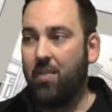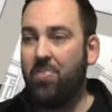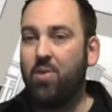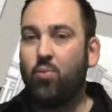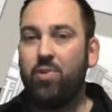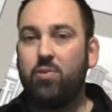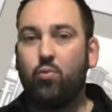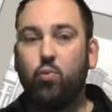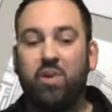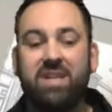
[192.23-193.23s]
the real
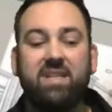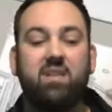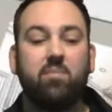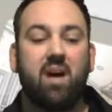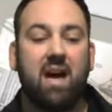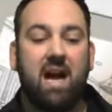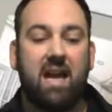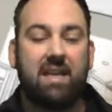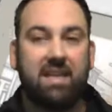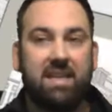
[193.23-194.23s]
reason
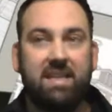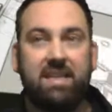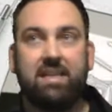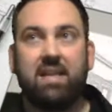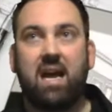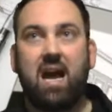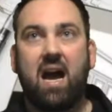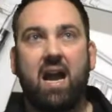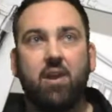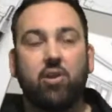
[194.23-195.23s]
behind these
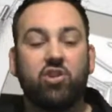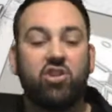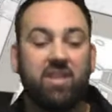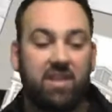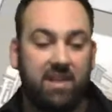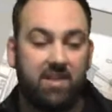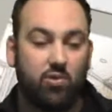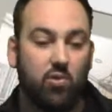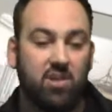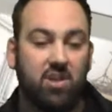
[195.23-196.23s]
higher sheens
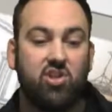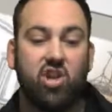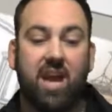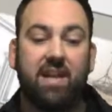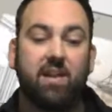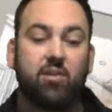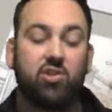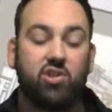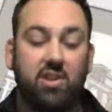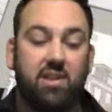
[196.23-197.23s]
or these shinier
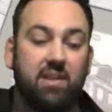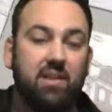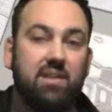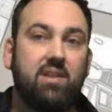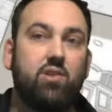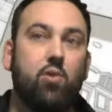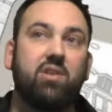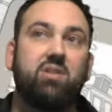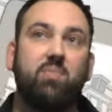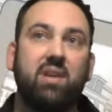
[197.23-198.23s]
sheens is
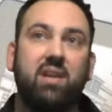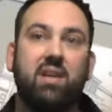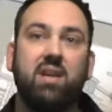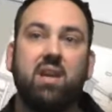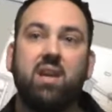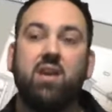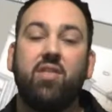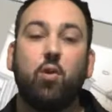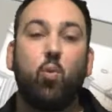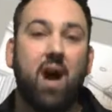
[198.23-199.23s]
going to be
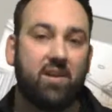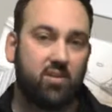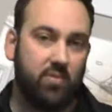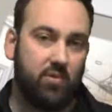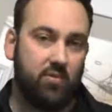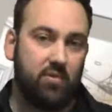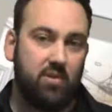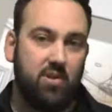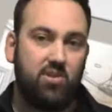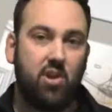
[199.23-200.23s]
they're washable.
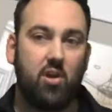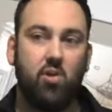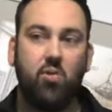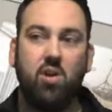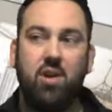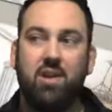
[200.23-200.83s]
So